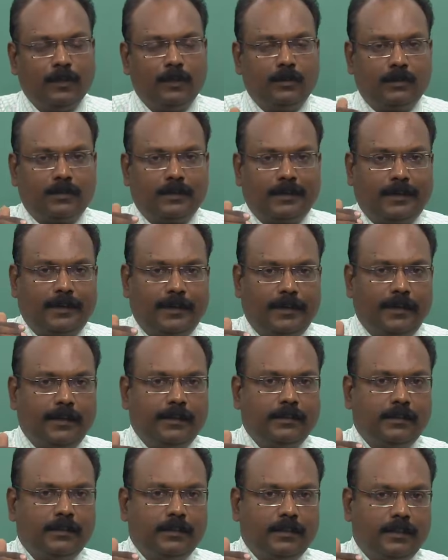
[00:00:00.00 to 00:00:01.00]
So
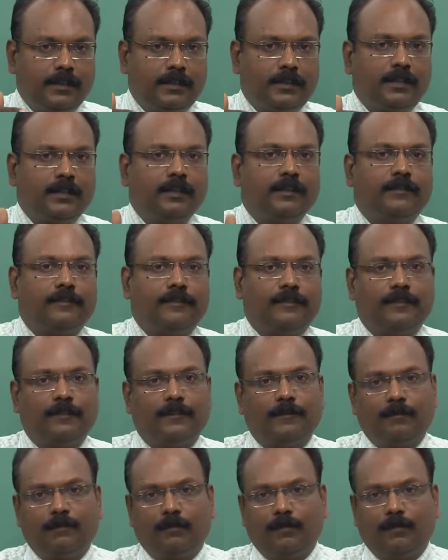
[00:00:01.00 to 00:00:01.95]
courage itself